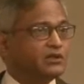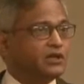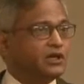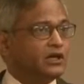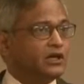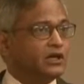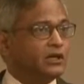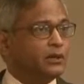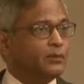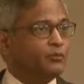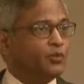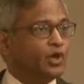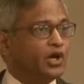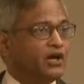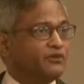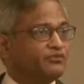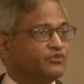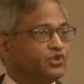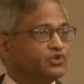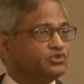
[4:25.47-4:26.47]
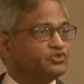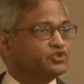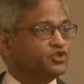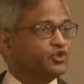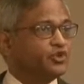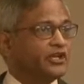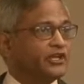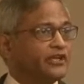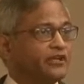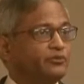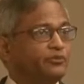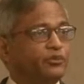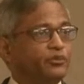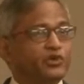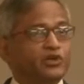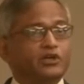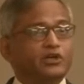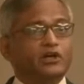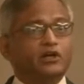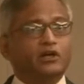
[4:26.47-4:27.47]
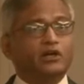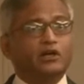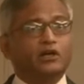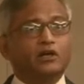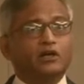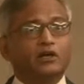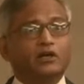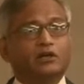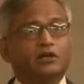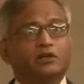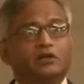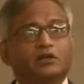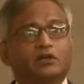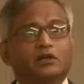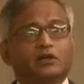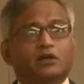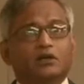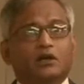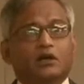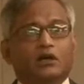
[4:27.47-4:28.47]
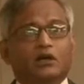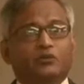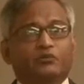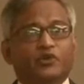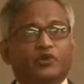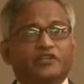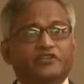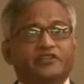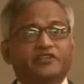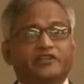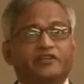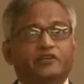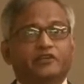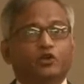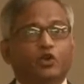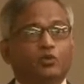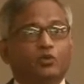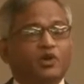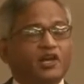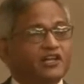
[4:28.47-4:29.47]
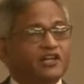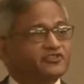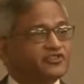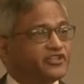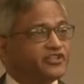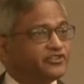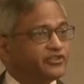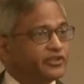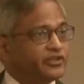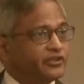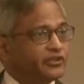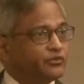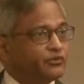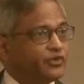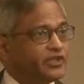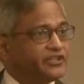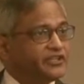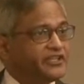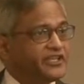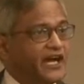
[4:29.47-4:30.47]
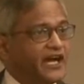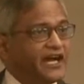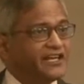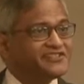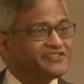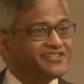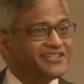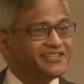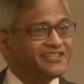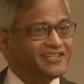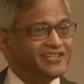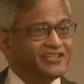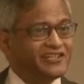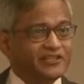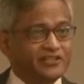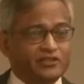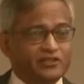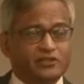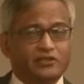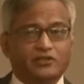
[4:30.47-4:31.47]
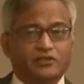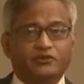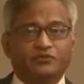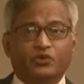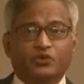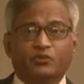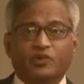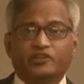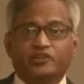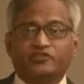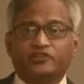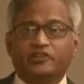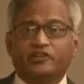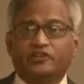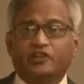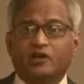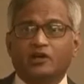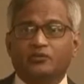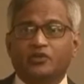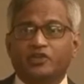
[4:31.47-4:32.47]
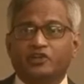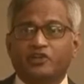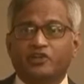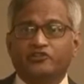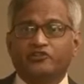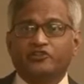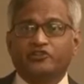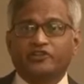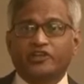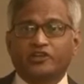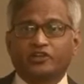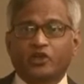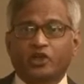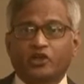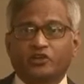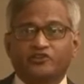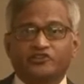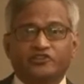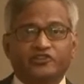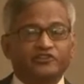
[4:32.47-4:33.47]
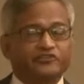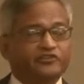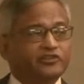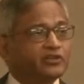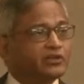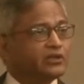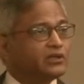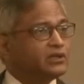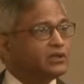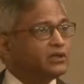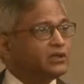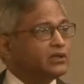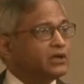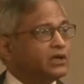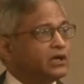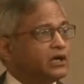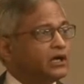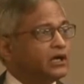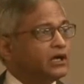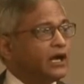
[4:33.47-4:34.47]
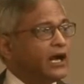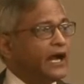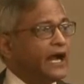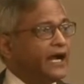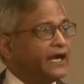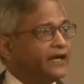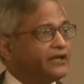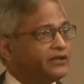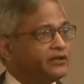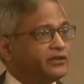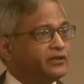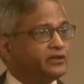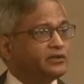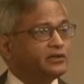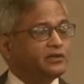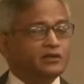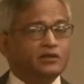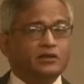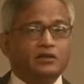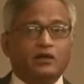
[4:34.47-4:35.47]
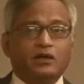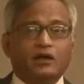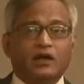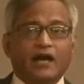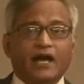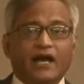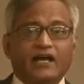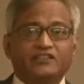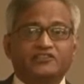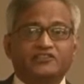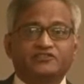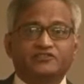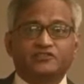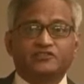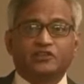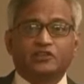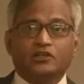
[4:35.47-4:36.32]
Um, of course, today, uh, uh with the globalization, with the ICT, information and communication technologies, uh, and as